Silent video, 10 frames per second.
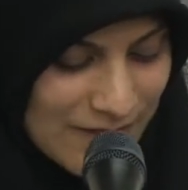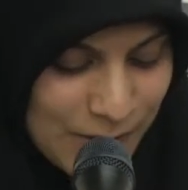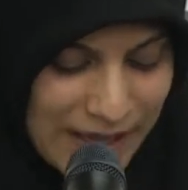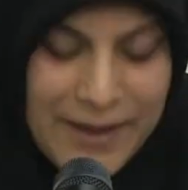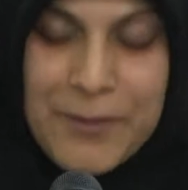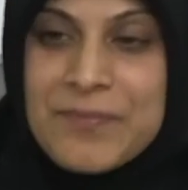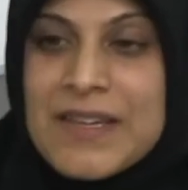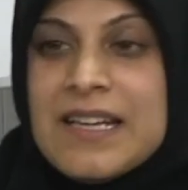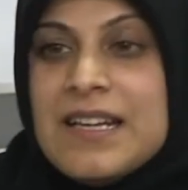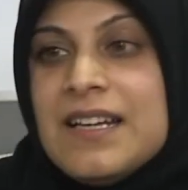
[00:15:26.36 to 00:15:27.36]
Okay,
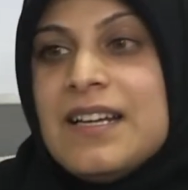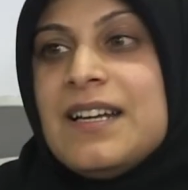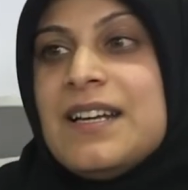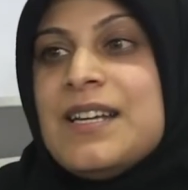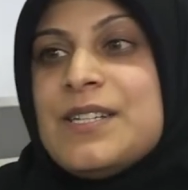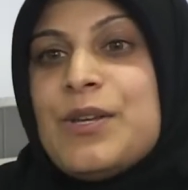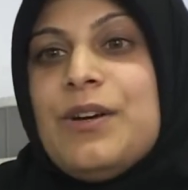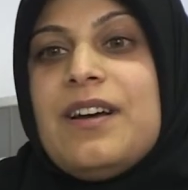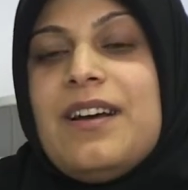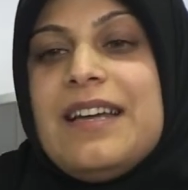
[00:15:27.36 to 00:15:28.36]

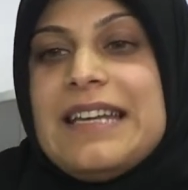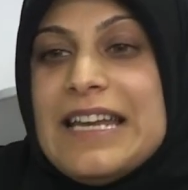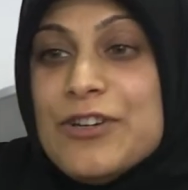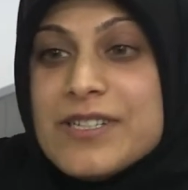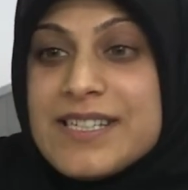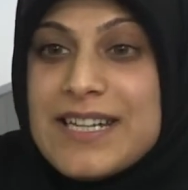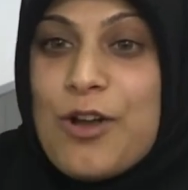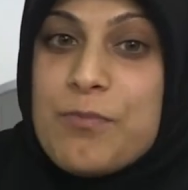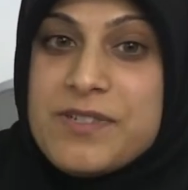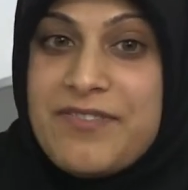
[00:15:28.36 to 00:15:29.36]
so an interesting
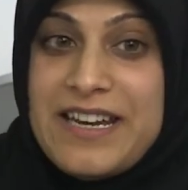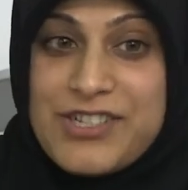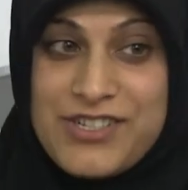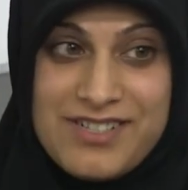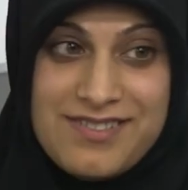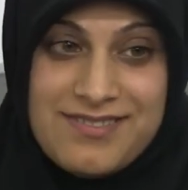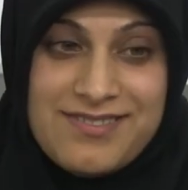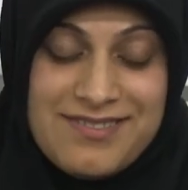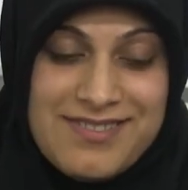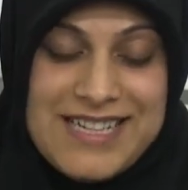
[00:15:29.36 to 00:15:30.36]
observation
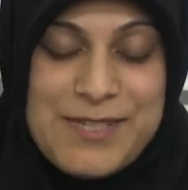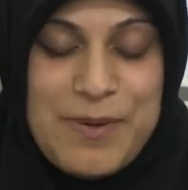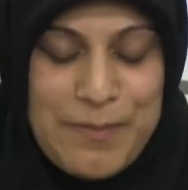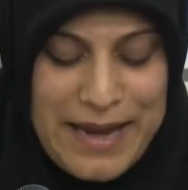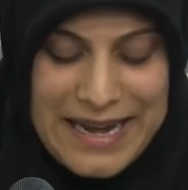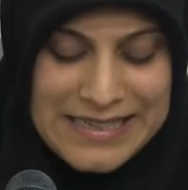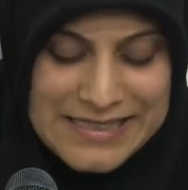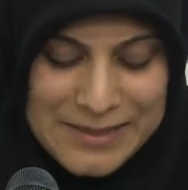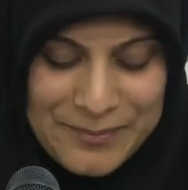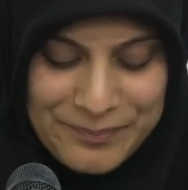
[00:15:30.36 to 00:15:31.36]
has been made